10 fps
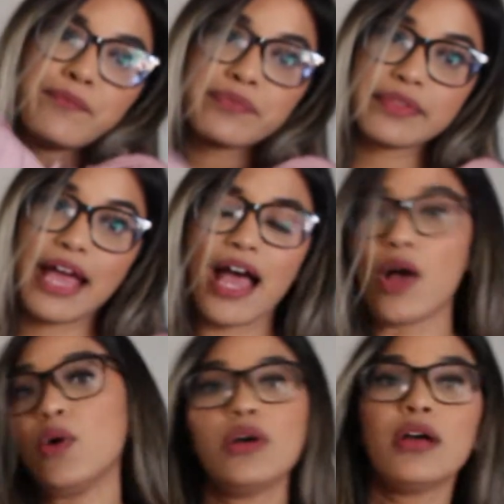
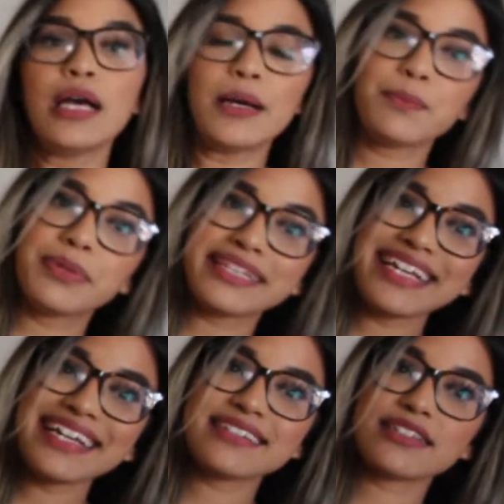Now,
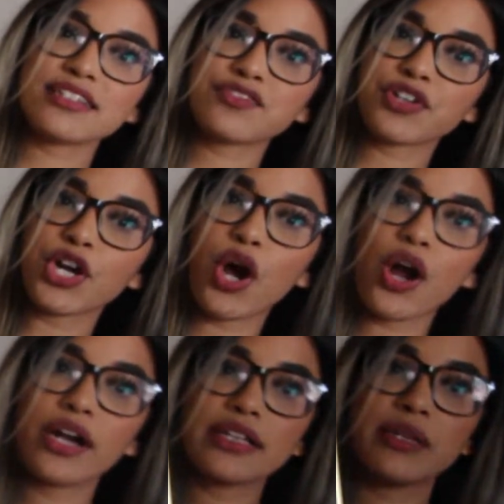please
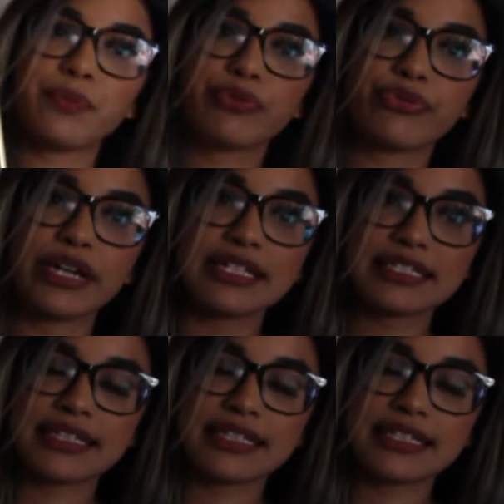disregard the print